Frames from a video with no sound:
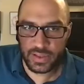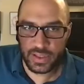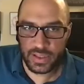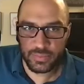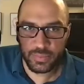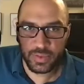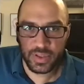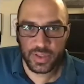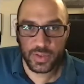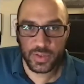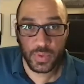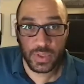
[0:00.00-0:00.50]

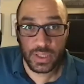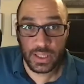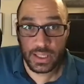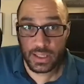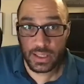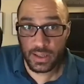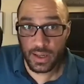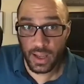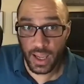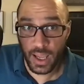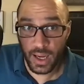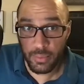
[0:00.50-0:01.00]
differences
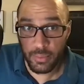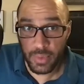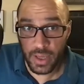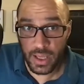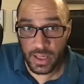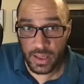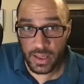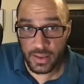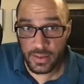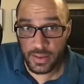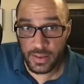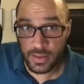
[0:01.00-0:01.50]
between
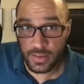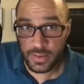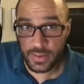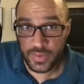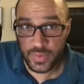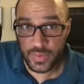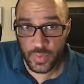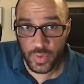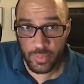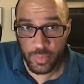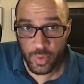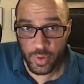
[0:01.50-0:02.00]
animated
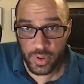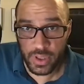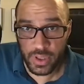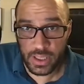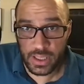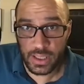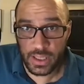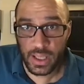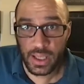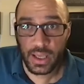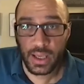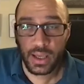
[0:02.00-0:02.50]

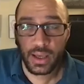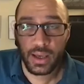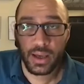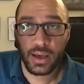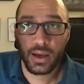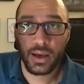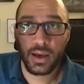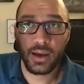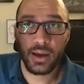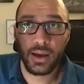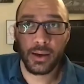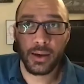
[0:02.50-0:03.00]
storyboarding
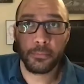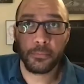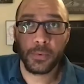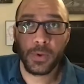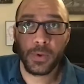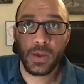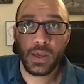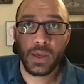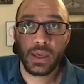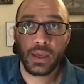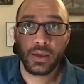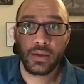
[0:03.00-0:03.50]

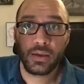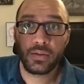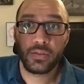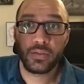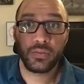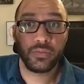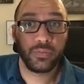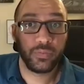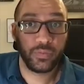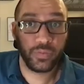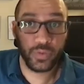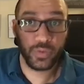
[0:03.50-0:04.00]
um,
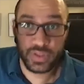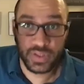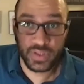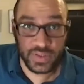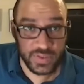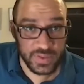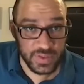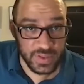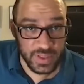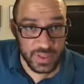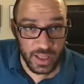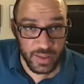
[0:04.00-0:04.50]

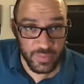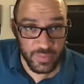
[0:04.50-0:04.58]
versus